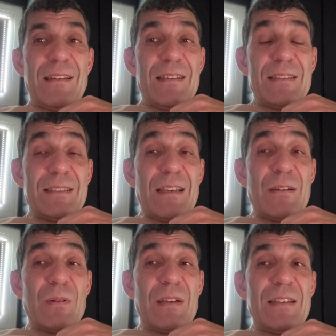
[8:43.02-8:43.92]

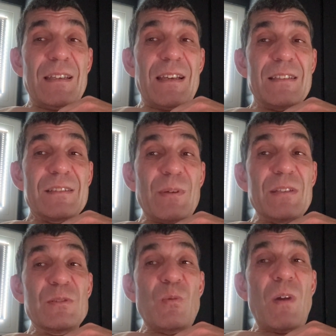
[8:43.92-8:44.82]
So, so we
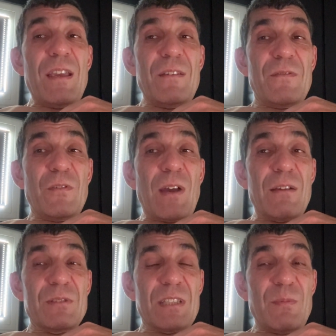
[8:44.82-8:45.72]
had to wait for
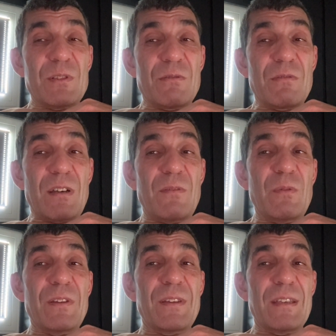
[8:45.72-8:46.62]
housekeeping to arrive
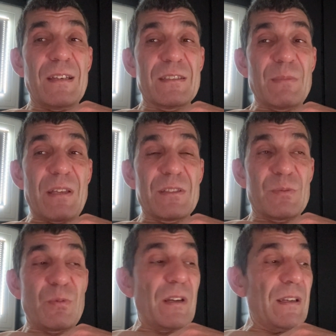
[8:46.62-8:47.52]
with some ant
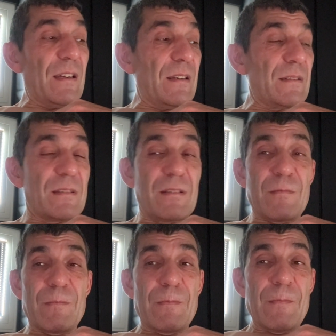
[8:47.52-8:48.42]
spray,
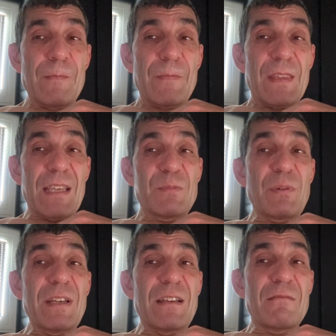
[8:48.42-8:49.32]
and they
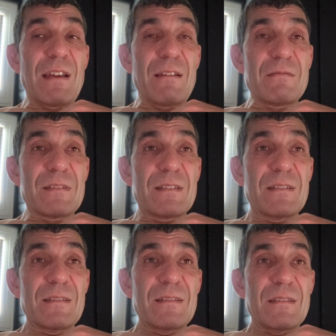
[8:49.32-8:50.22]
sprayed it around.
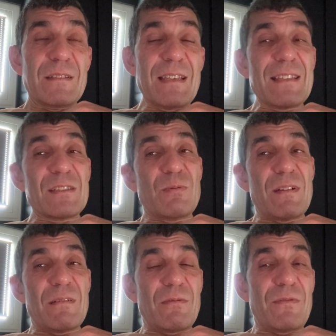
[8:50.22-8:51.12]
The ants
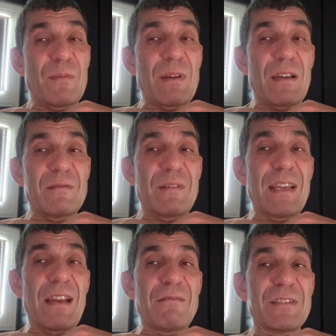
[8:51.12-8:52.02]
went off for about an
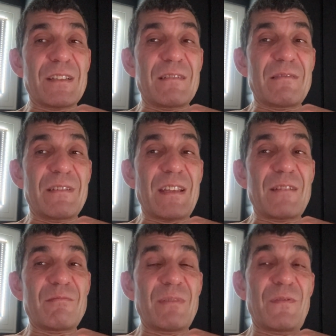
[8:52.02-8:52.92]
hour or two, and
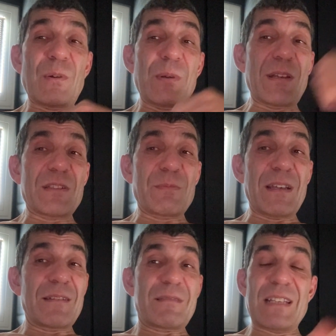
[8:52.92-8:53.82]
then before we went to
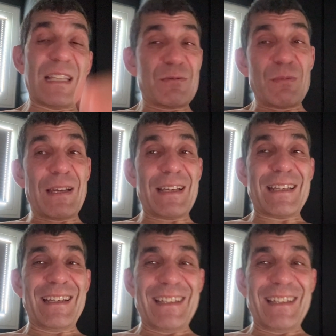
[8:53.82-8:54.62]
bed, the ants were back.